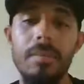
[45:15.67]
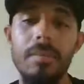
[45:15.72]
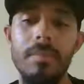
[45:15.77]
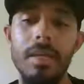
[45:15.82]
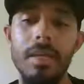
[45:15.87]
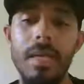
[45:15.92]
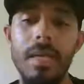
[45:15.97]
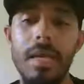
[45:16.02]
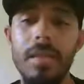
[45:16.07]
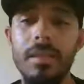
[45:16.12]

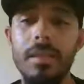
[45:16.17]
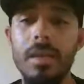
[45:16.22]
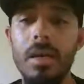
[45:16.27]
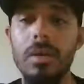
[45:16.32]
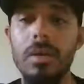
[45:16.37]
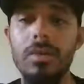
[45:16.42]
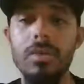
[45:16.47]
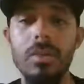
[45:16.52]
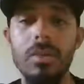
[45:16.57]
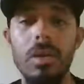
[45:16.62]
Again,
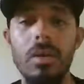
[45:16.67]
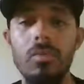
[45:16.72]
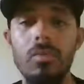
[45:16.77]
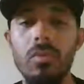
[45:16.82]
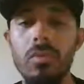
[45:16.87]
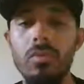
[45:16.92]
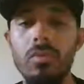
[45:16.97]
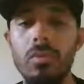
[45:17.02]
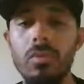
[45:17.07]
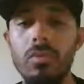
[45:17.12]
though, so
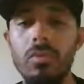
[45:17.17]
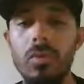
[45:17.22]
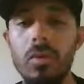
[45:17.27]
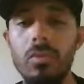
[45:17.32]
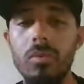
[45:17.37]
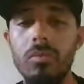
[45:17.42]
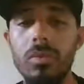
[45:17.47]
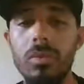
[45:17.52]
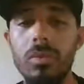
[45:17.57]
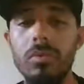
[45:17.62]

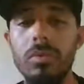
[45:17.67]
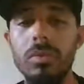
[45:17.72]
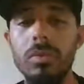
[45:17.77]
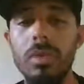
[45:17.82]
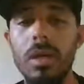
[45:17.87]
we'll